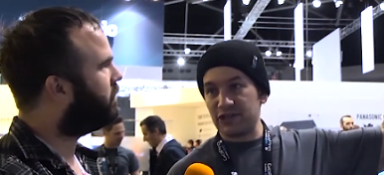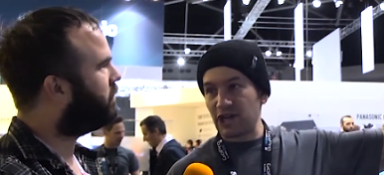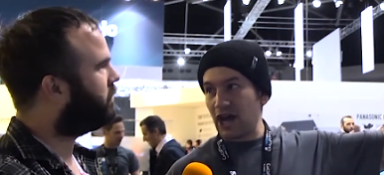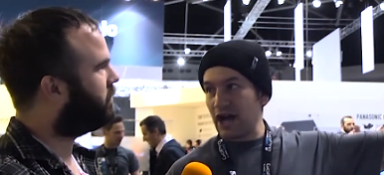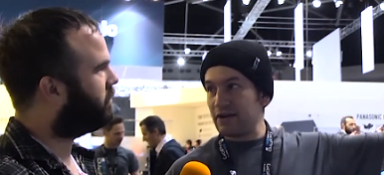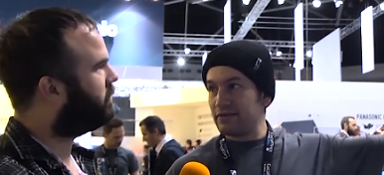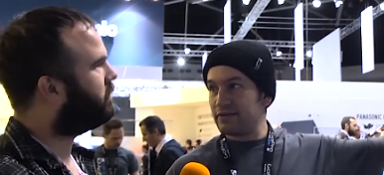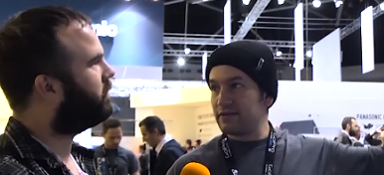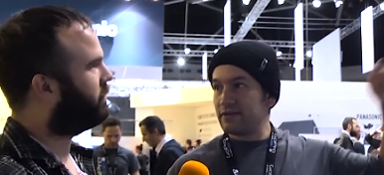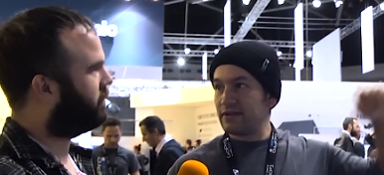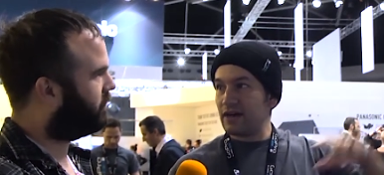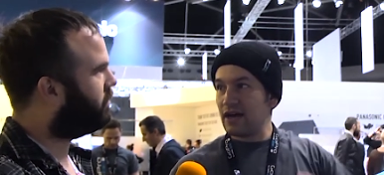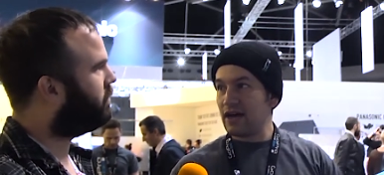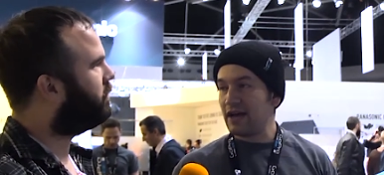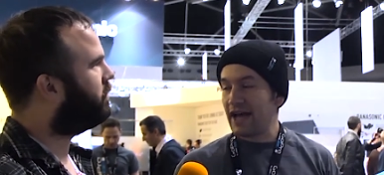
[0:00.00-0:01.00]
Speaker 1: shot
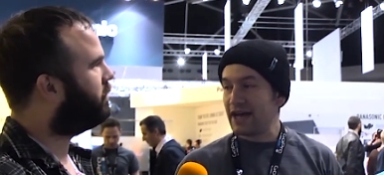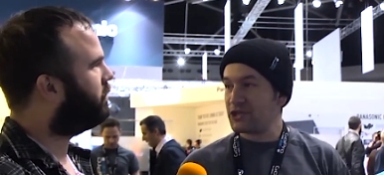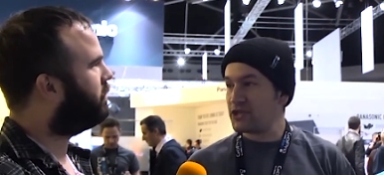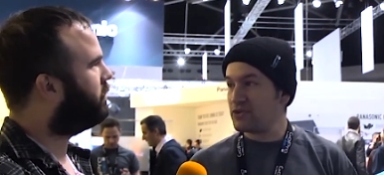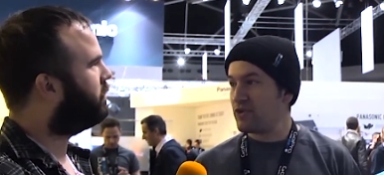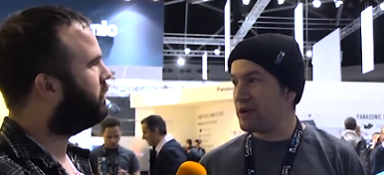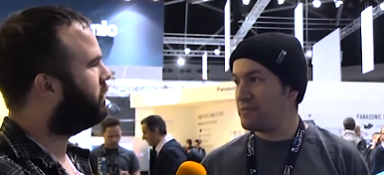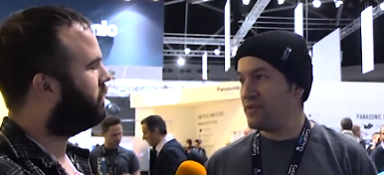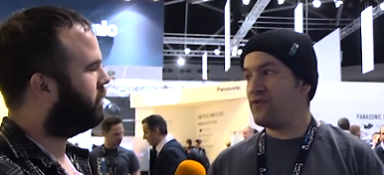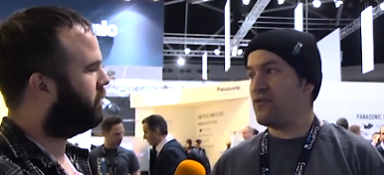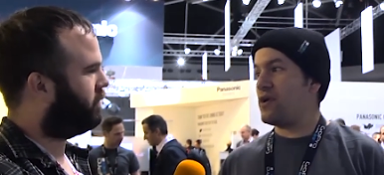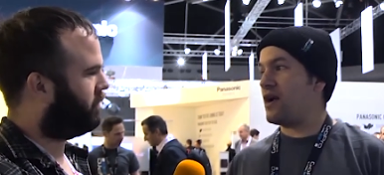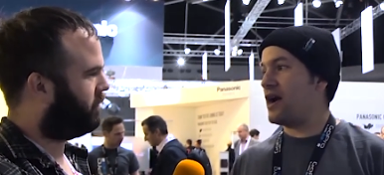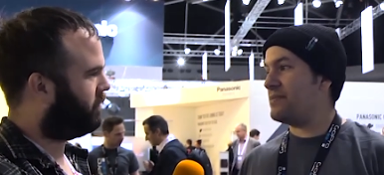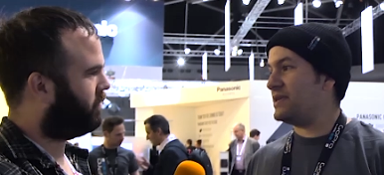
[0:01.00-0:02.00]
uh, actually right
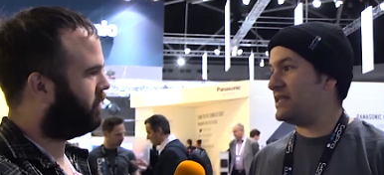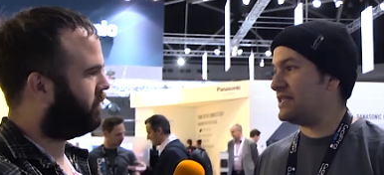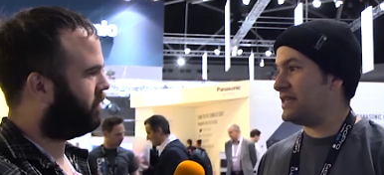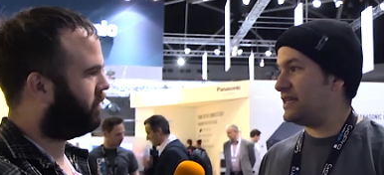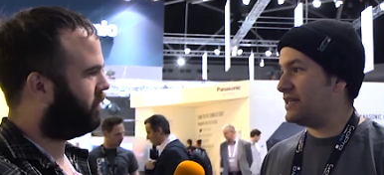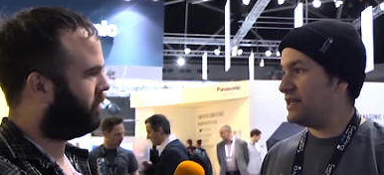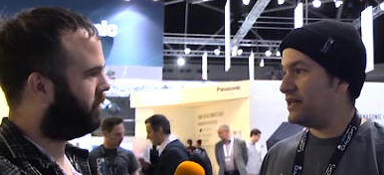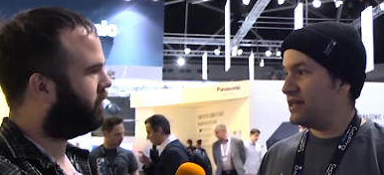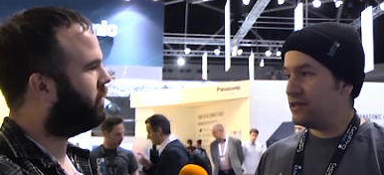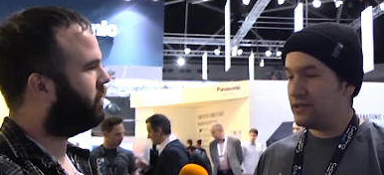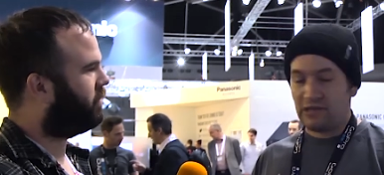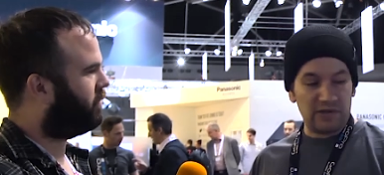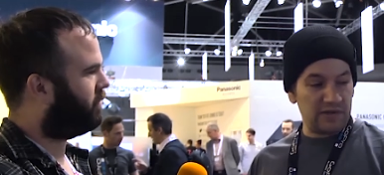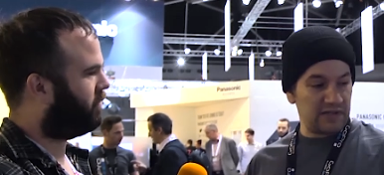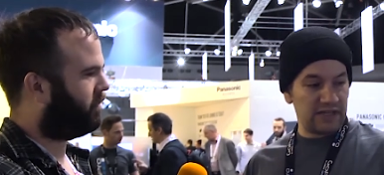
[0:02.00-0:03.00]
before IBC
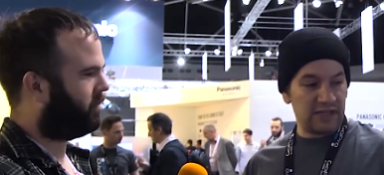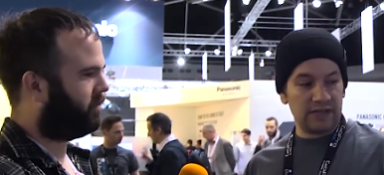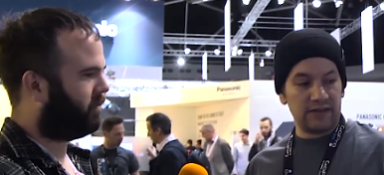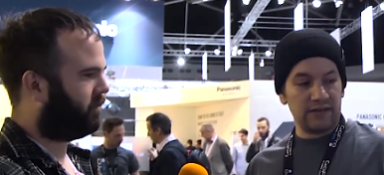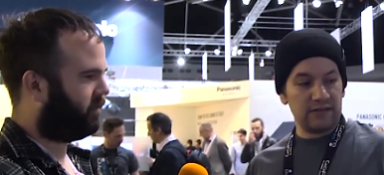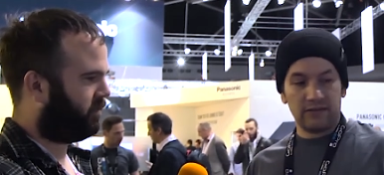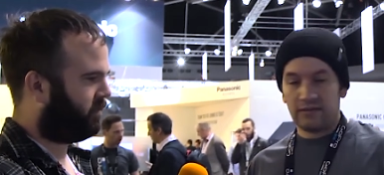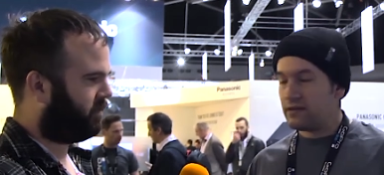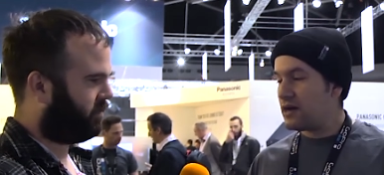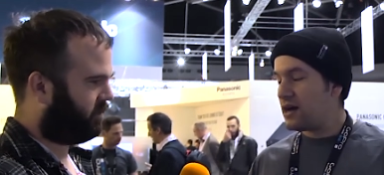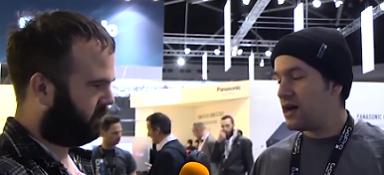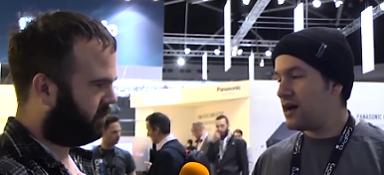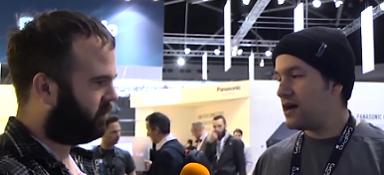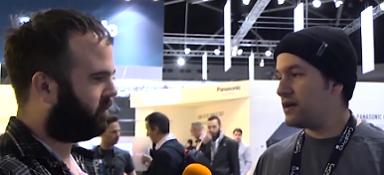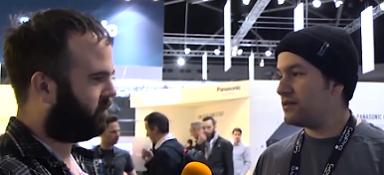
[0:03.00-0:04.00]
using
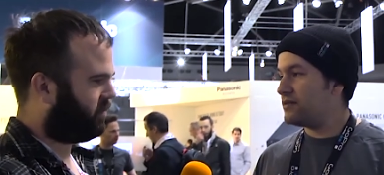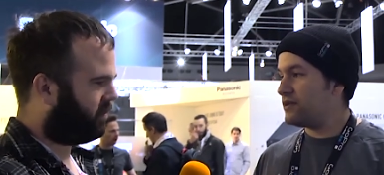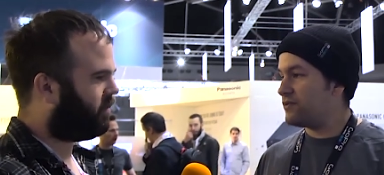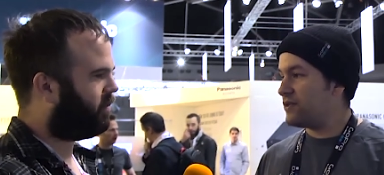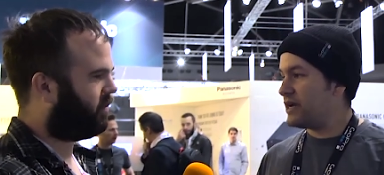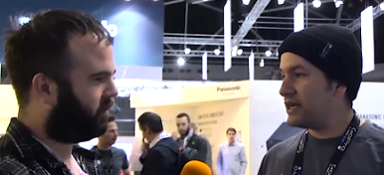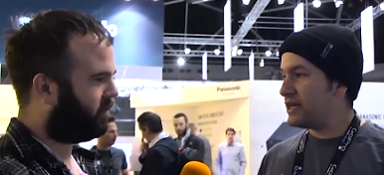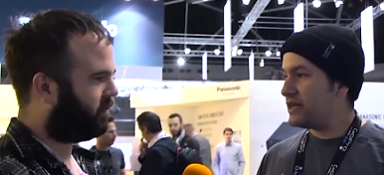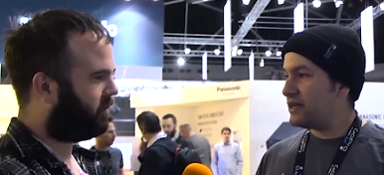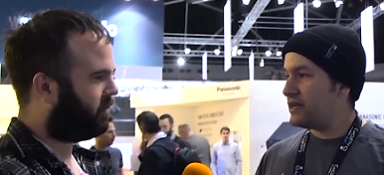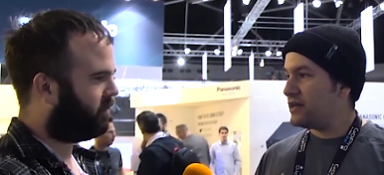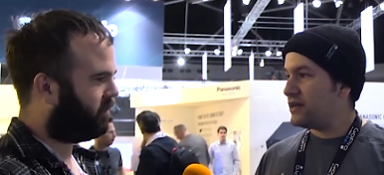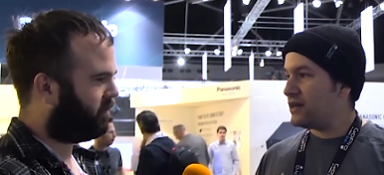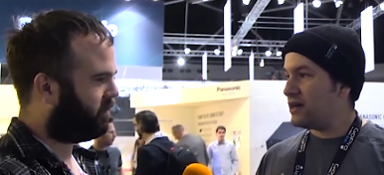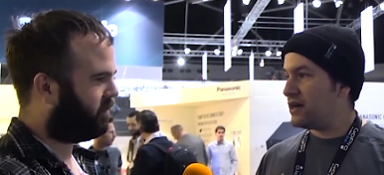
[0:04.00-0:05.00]
uh, the rig
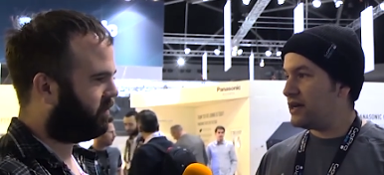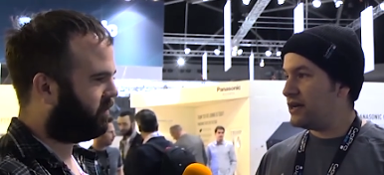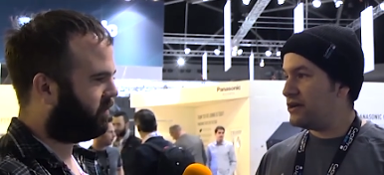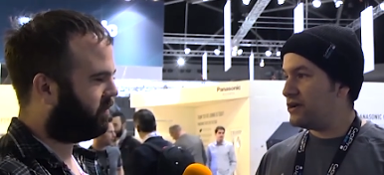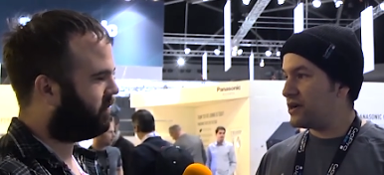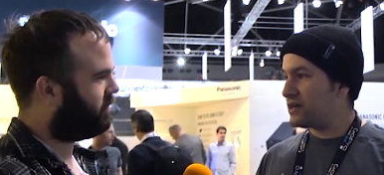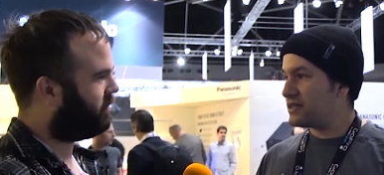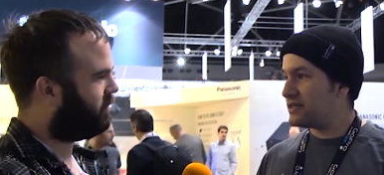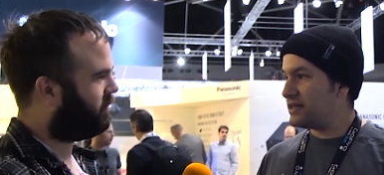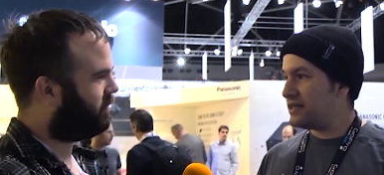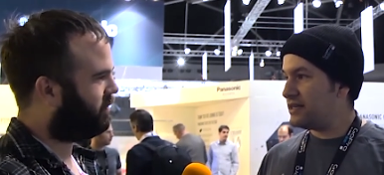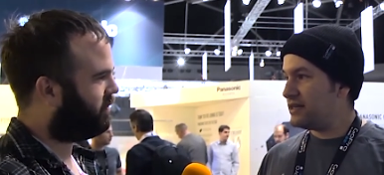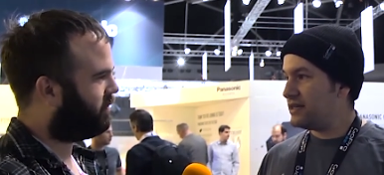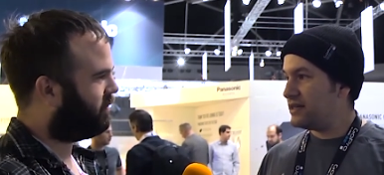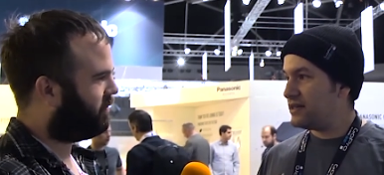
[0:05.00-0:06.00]
uh, in New York
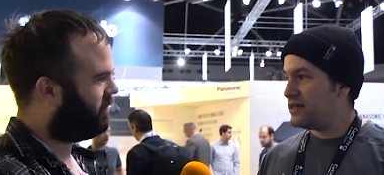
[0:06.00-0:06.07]
City.